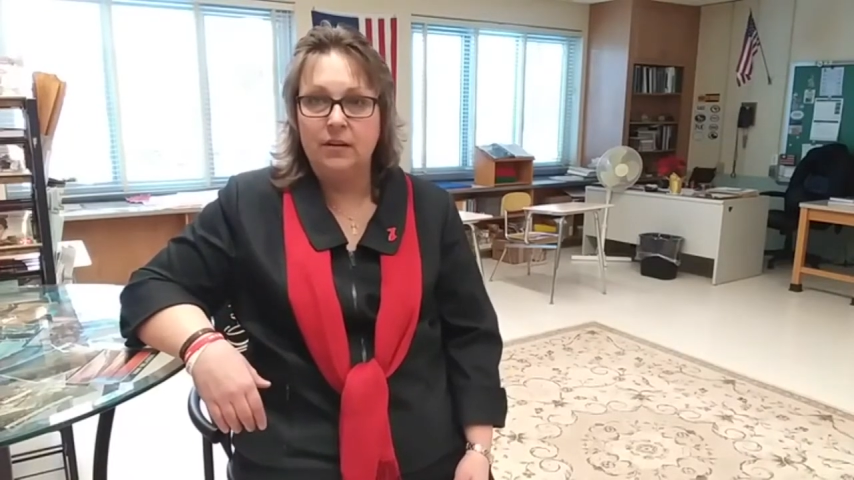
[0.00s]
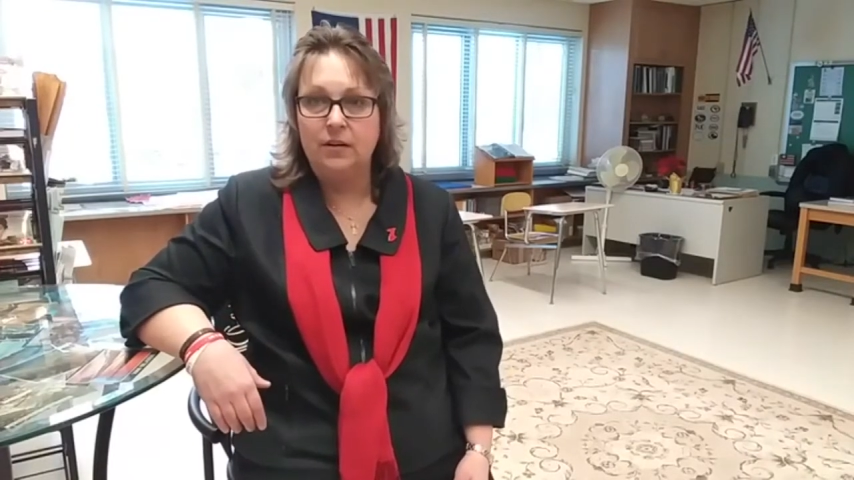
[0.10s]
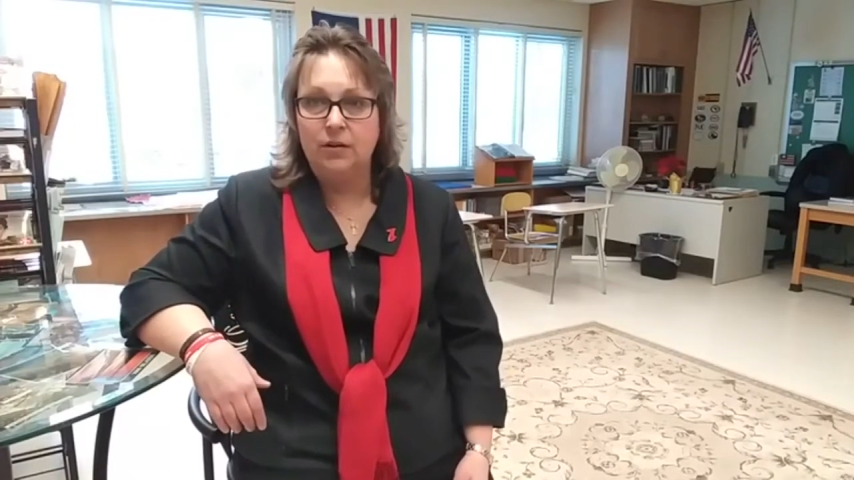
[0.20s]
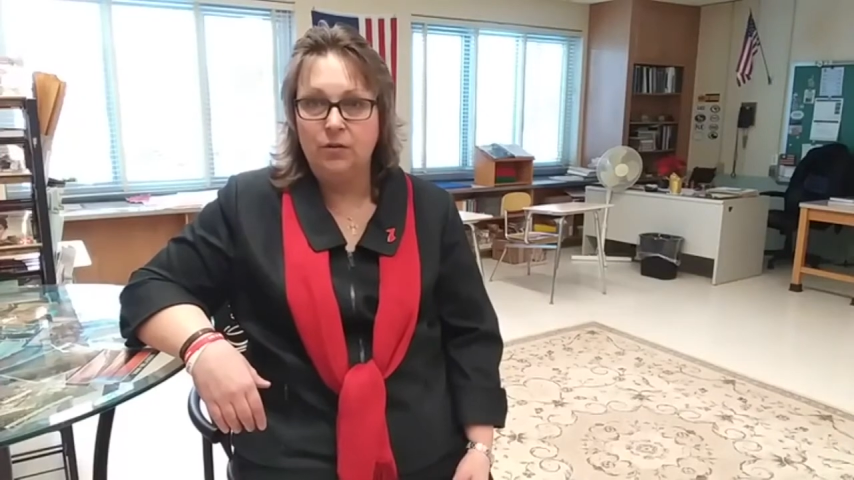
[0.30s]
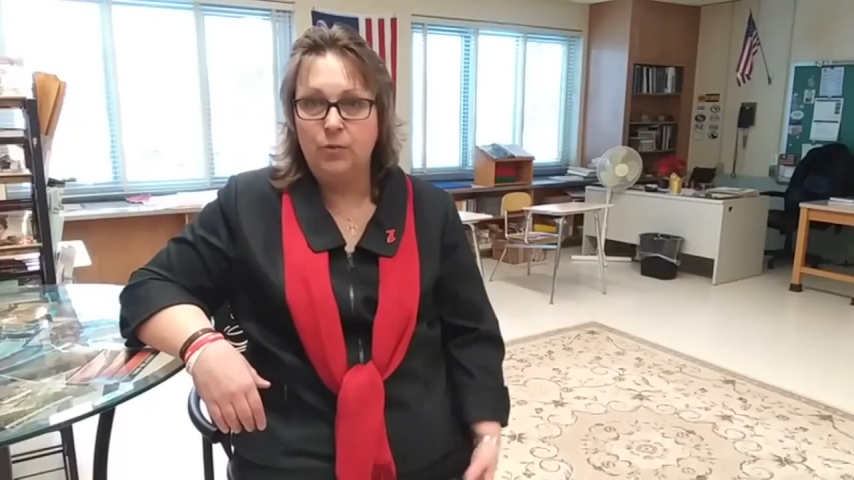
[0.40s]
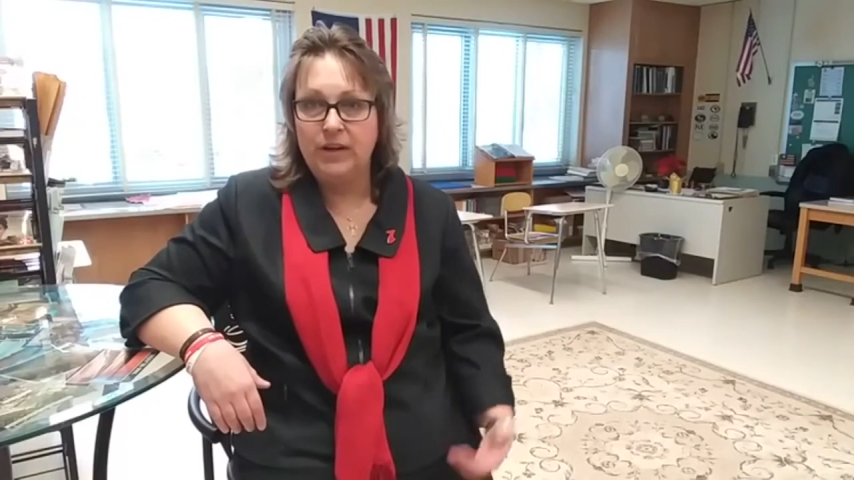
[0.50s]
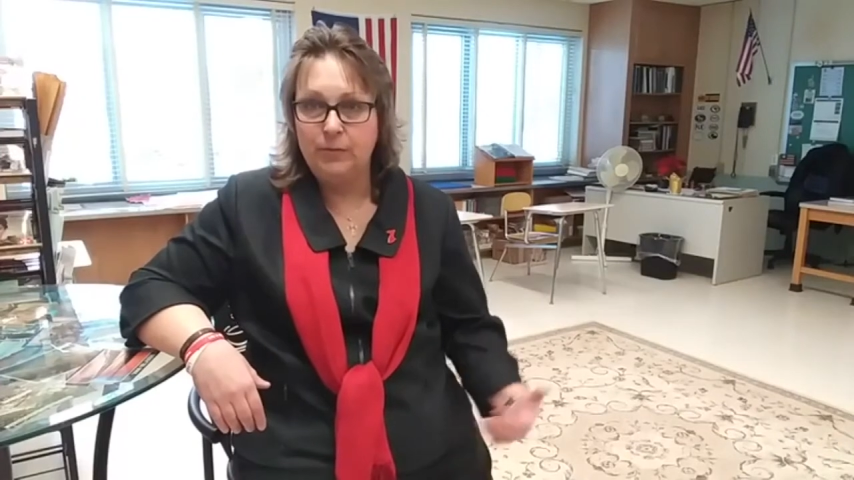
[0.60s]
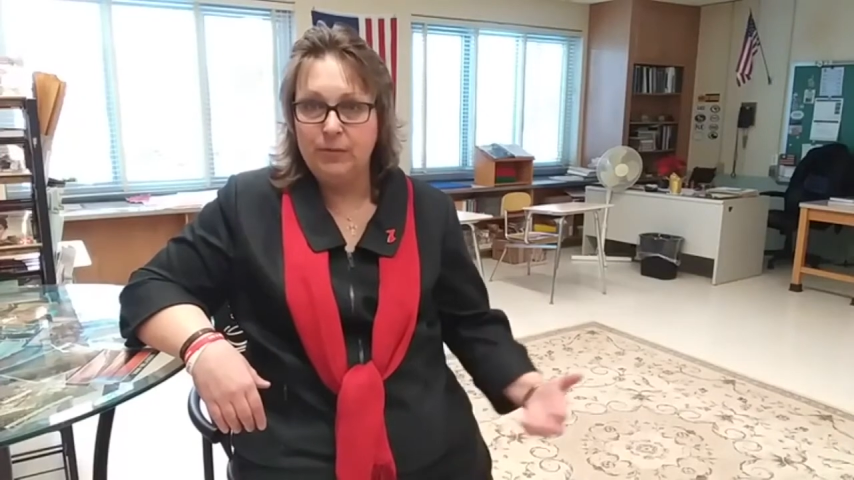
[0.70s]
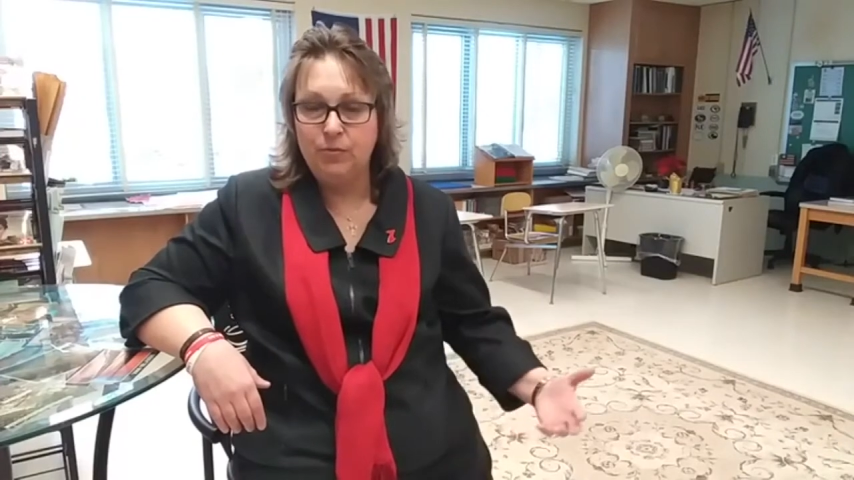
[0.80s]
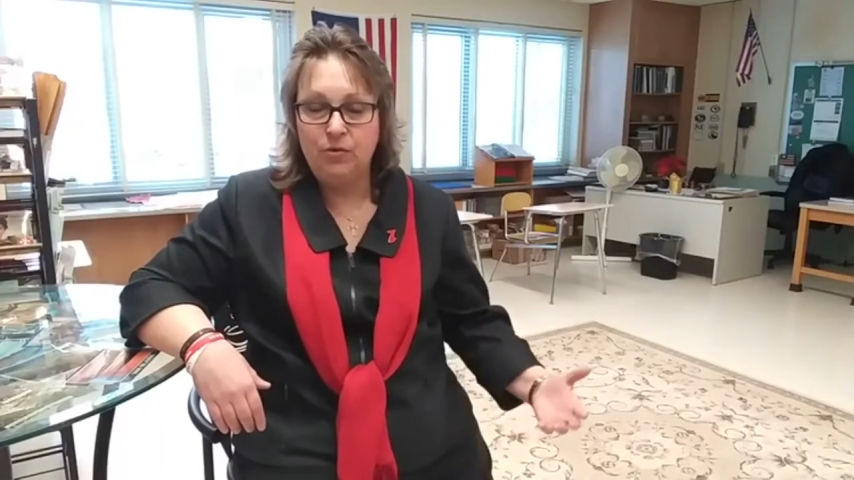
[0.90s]
another way to
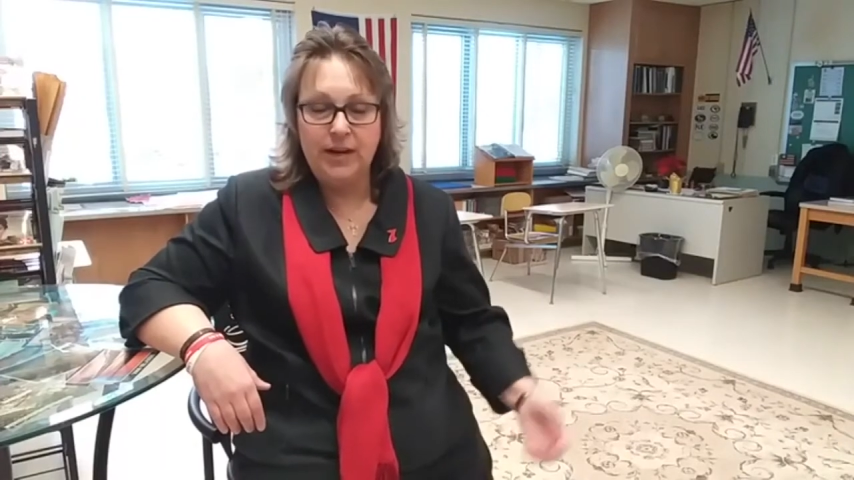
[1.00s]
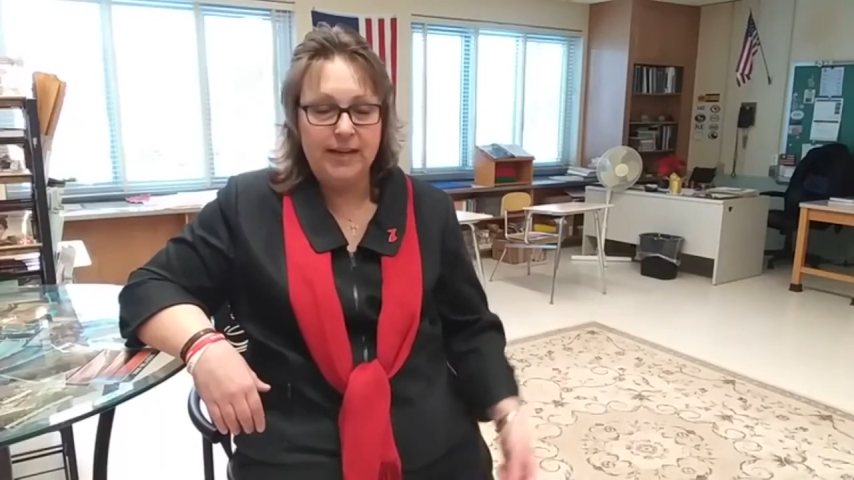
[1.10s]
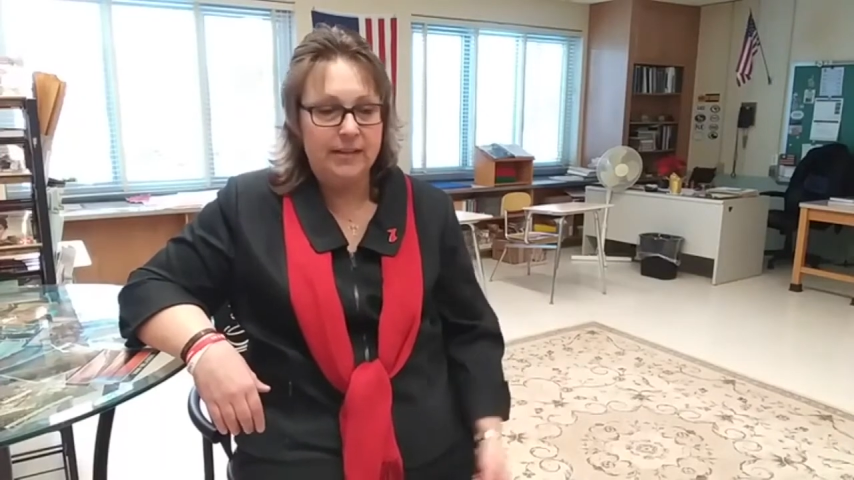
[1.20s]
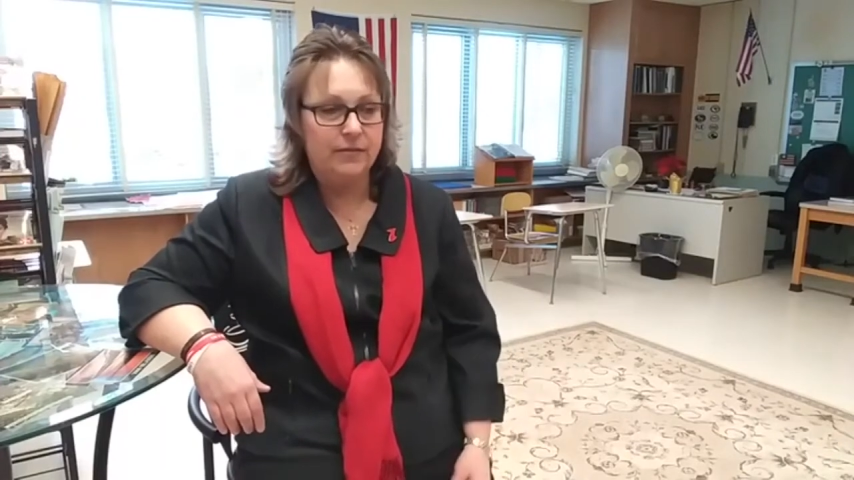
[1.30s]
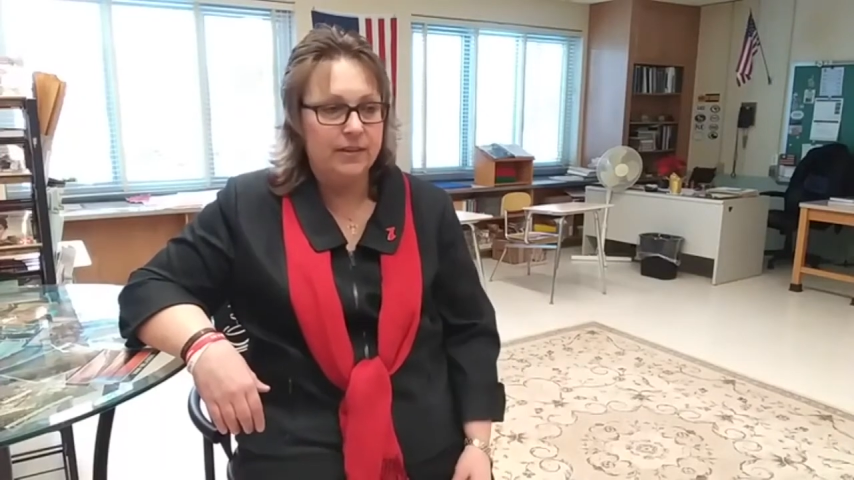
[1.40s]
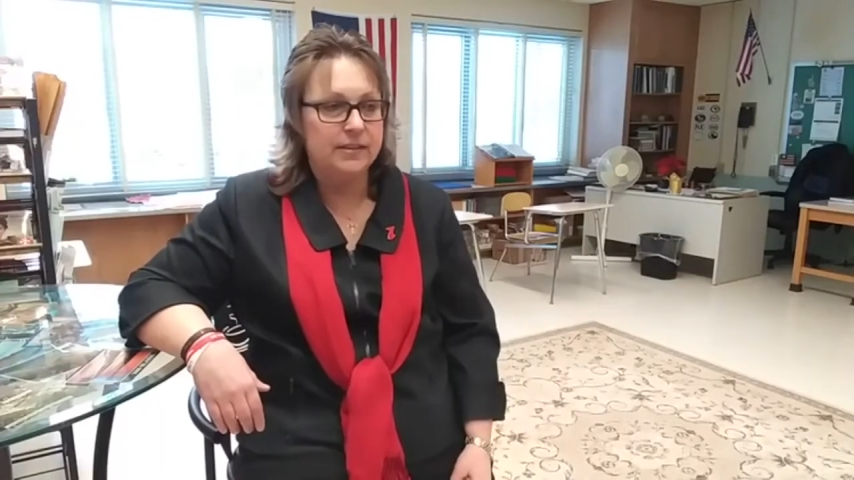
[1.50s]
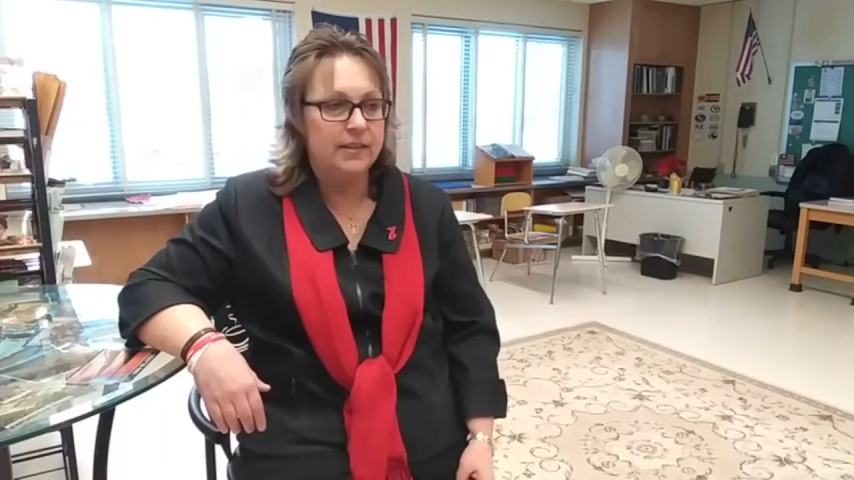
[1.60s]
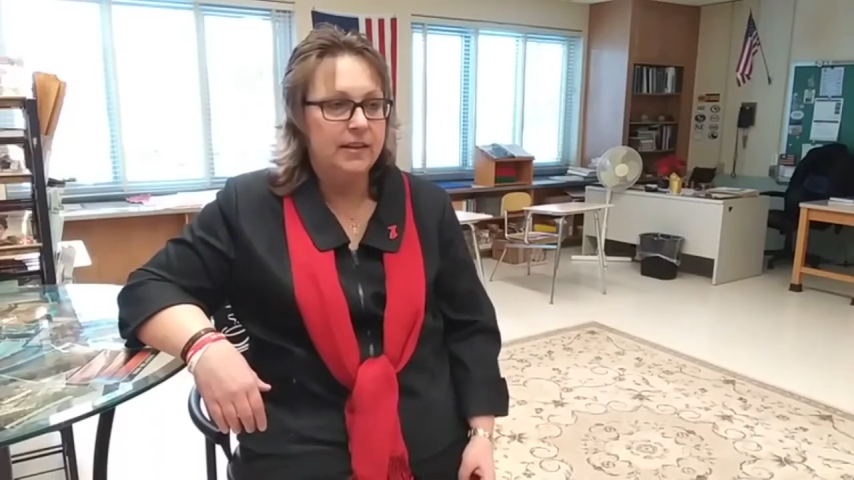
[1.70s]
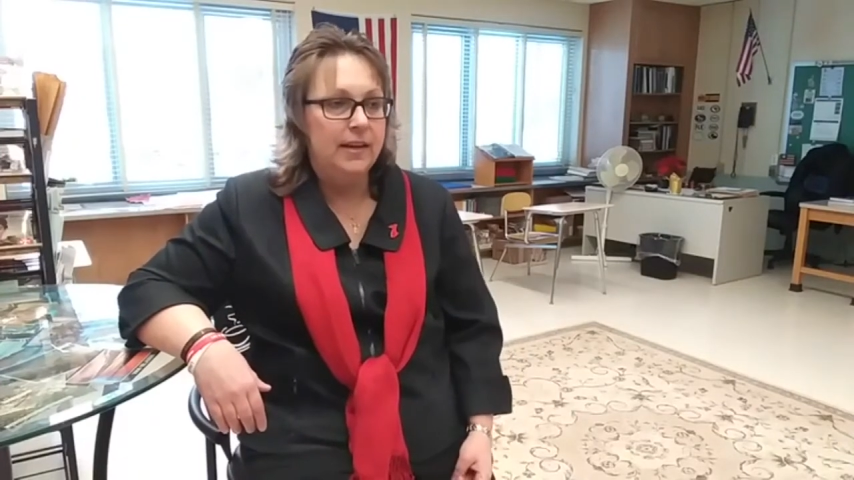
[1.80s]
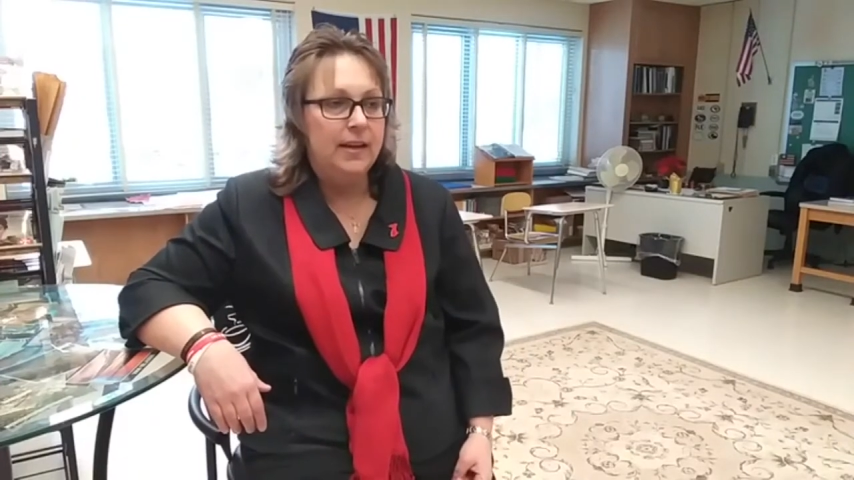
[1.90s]
be proactive is